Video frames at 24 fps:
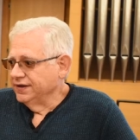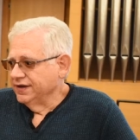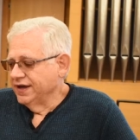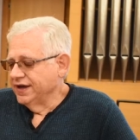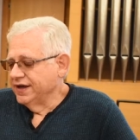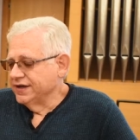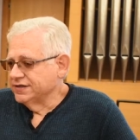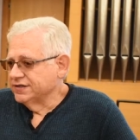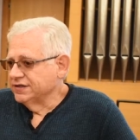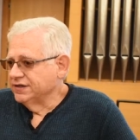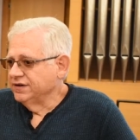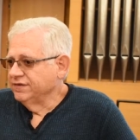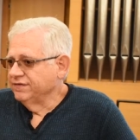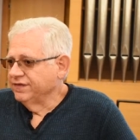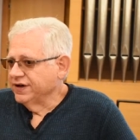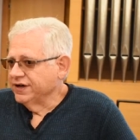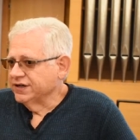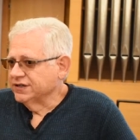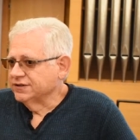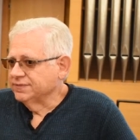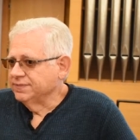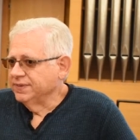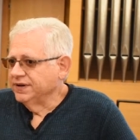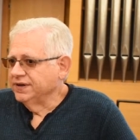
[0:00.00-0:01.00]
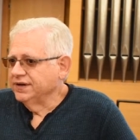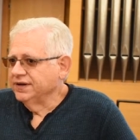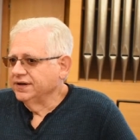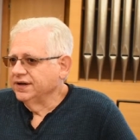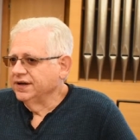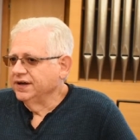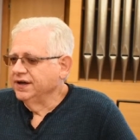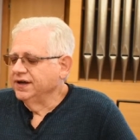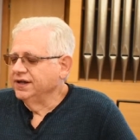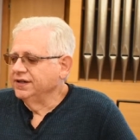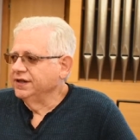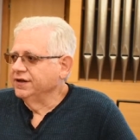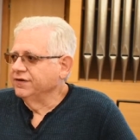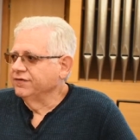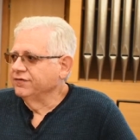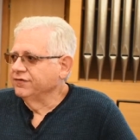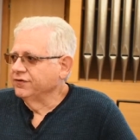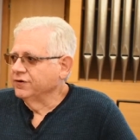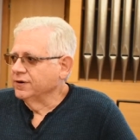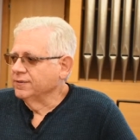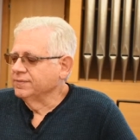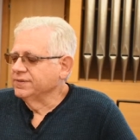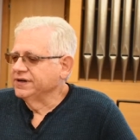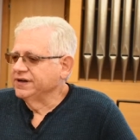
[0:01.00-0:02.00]
as an investment, and they
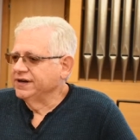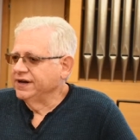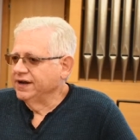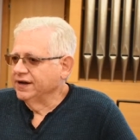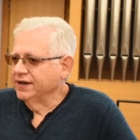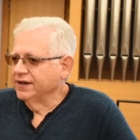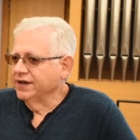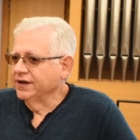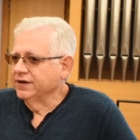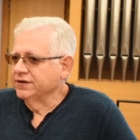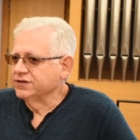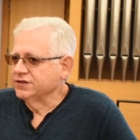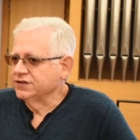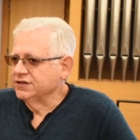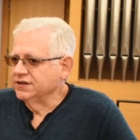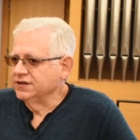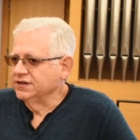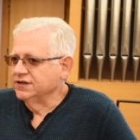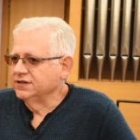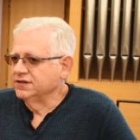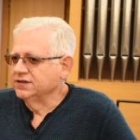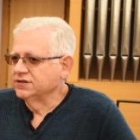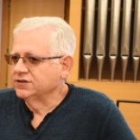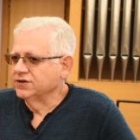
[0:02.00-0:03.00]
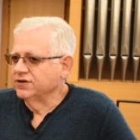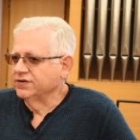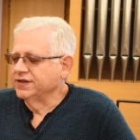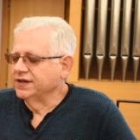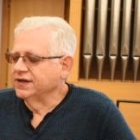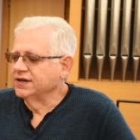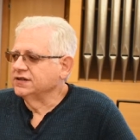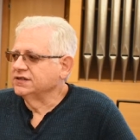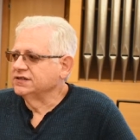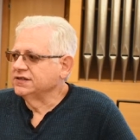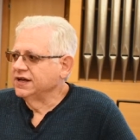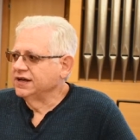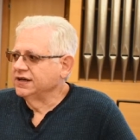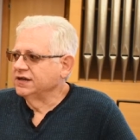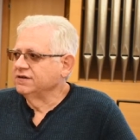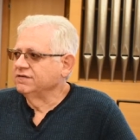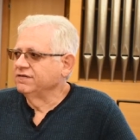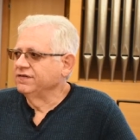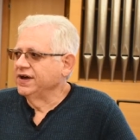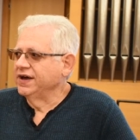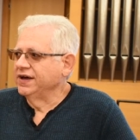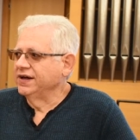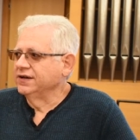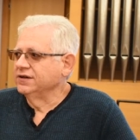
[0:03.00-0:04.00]
formed an LLC so they could take
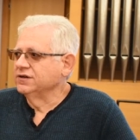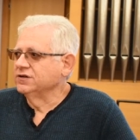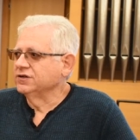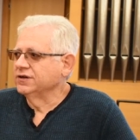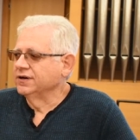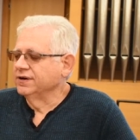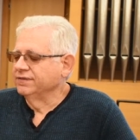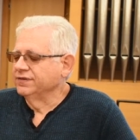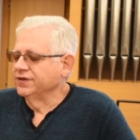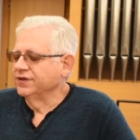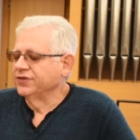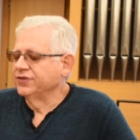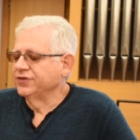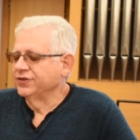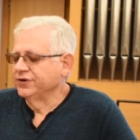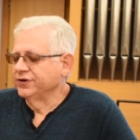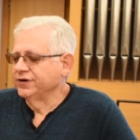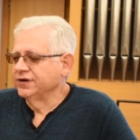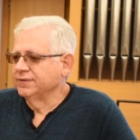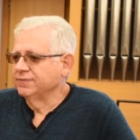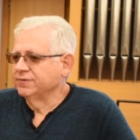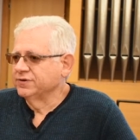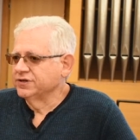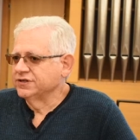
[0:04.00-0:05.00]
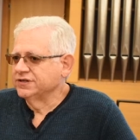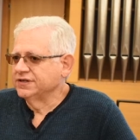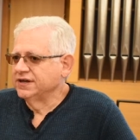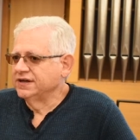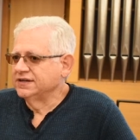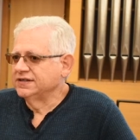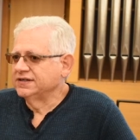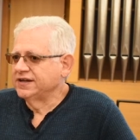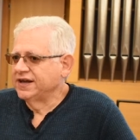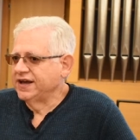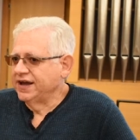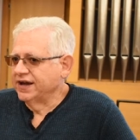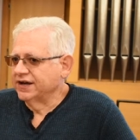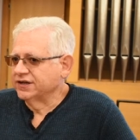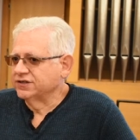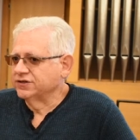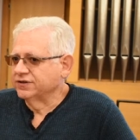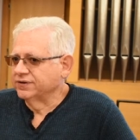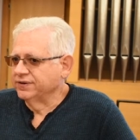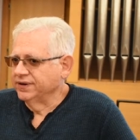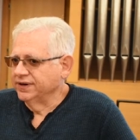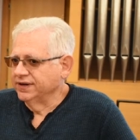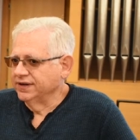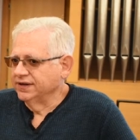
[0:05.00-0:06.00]
advantage of the 30% tax
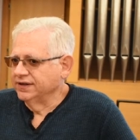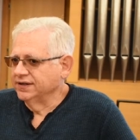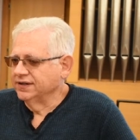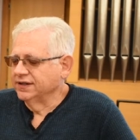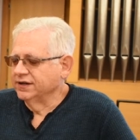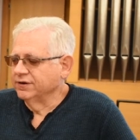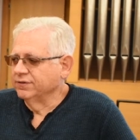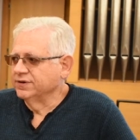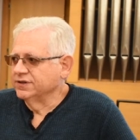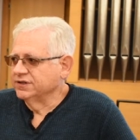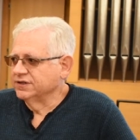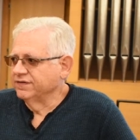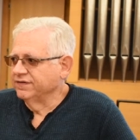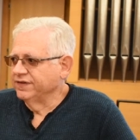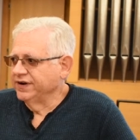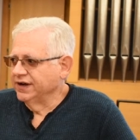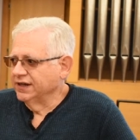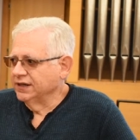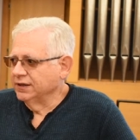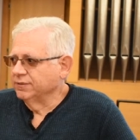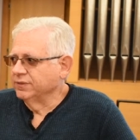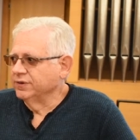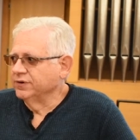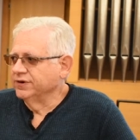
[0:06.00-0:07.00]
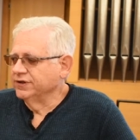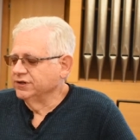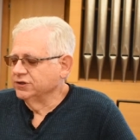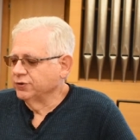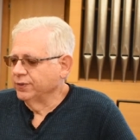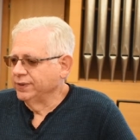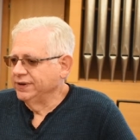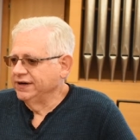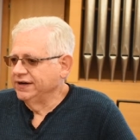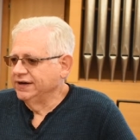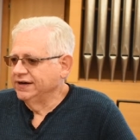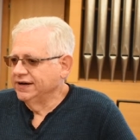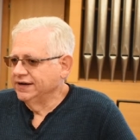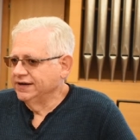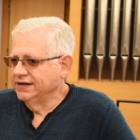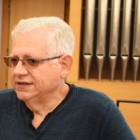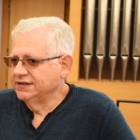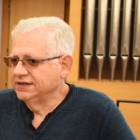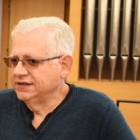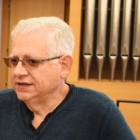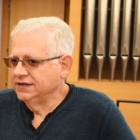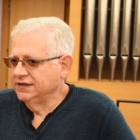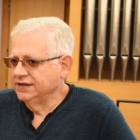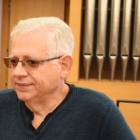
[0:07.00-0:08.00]
credit that was available in
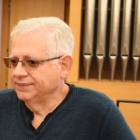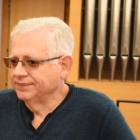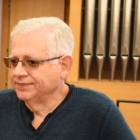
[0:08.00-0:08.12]
2019.